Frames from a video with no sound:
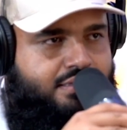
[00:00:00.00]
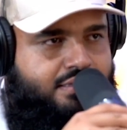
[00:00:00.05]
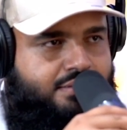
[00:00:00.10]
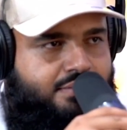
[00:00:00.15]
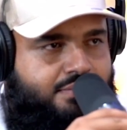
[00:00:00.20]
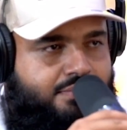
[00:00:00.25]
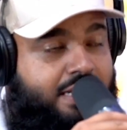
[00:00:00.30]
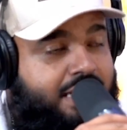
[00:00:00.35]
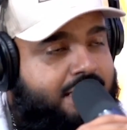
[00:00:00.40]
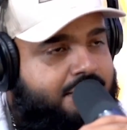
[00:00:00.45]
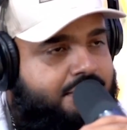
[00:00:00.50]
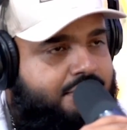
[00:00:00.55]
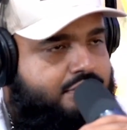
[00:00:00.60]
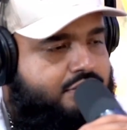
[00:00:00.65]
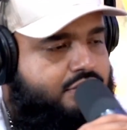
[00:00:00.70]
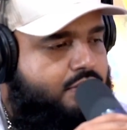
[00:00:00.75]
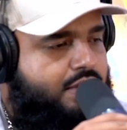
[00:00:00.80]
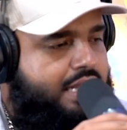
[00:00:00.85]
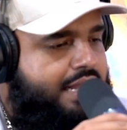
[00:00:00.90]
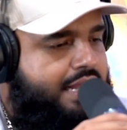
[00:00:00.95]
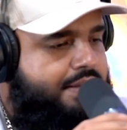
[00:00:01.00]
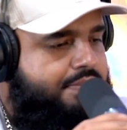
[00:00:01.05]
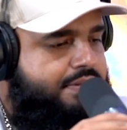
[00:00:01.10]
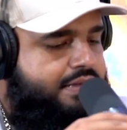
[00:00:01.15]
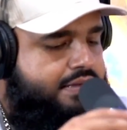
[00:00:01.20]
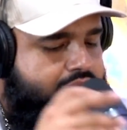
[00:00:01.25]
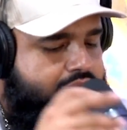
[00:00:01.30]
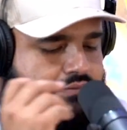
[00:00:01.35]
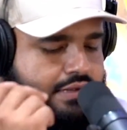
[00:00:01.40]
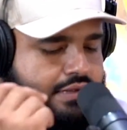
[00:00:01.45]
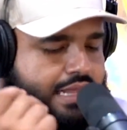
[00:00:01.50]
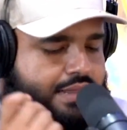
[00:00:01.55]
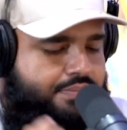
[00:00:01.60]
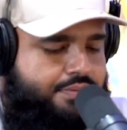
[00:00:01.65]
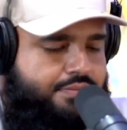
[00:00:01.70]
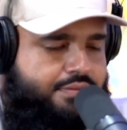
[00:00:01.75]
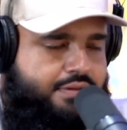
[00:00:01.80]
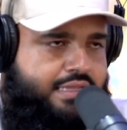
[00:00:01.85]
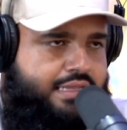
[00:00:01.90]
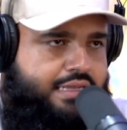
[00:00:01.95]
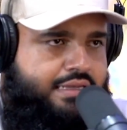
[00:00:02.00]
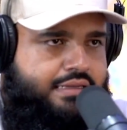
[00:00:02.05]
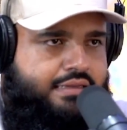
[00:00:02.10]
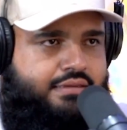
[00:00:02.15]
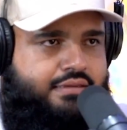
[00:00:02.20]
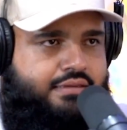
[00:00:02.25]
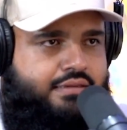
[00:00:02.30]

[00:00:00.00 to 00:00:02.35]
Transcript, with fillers: Bad news. So what happened? What happened with that?